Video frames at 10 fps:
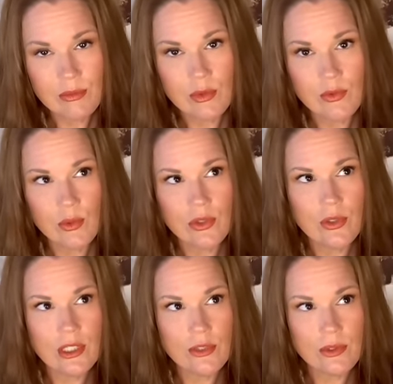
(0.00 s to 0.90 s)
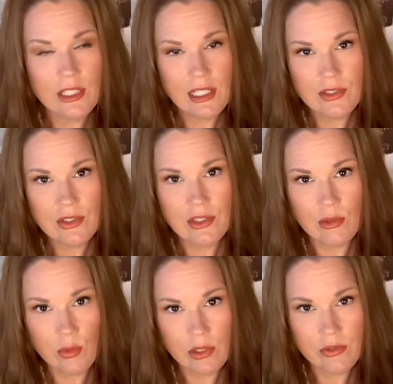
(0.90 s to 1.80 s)
before trying to attach a
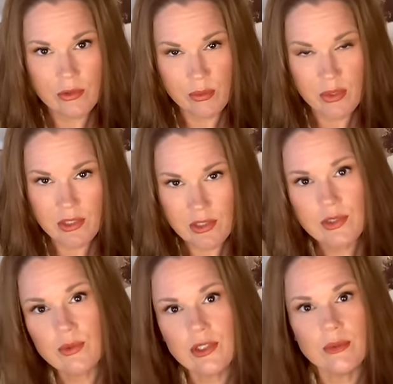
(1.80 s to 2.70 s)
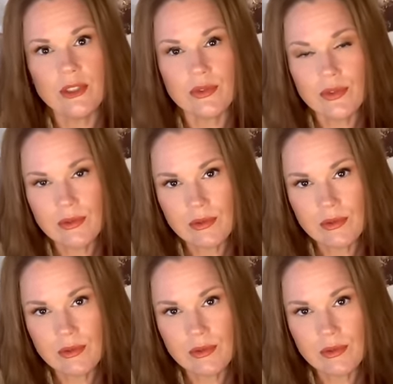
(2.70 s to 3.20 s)
work through it process with someone else.